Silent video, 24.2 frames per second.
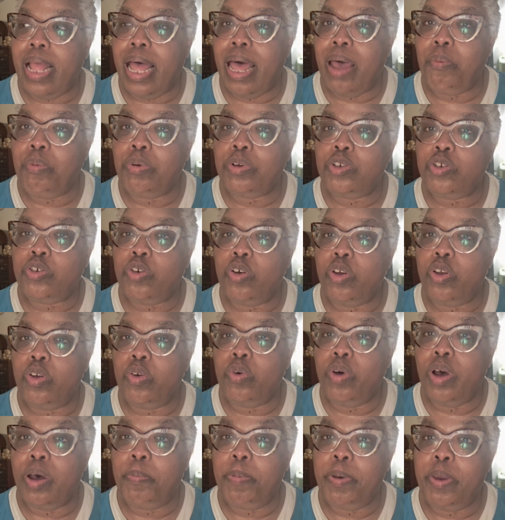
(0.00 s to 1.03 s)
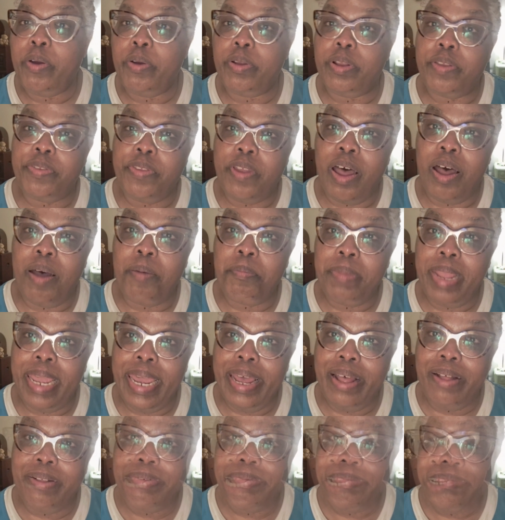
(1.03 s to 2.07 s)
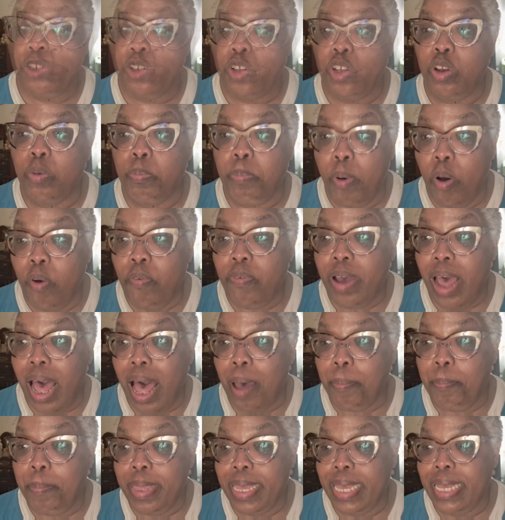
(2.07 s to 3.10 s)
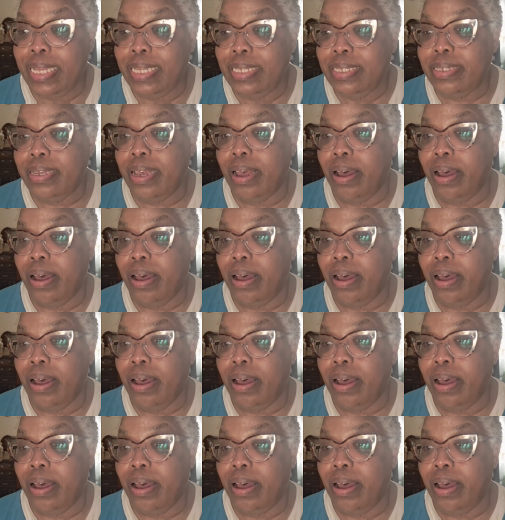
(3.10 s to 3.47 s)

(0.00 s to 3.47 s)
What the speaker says: I will show you up here in the thumbnail. I'll show you both copies.